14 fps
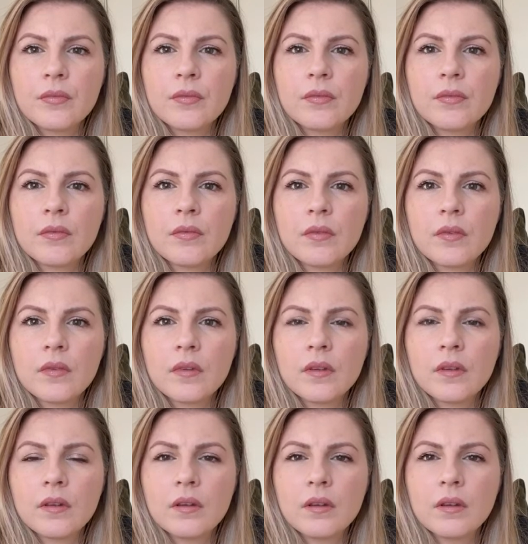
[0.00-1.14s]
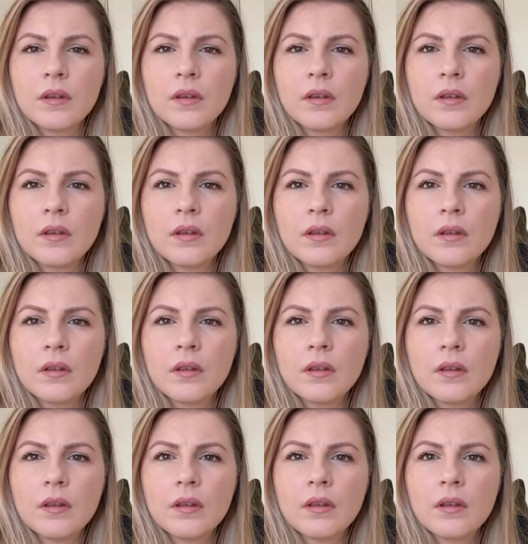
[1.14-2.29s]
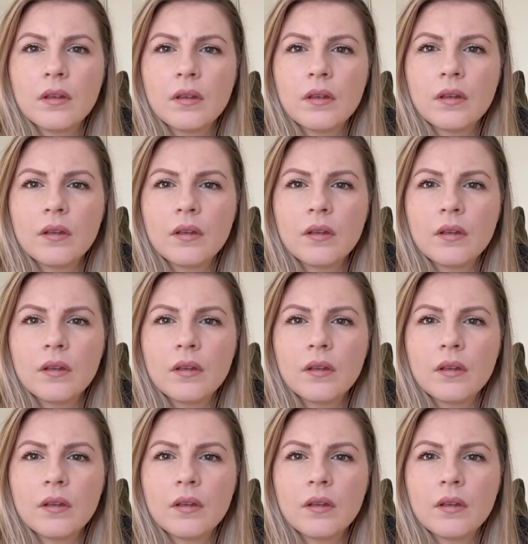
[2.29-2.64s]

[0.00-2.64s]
[no speech]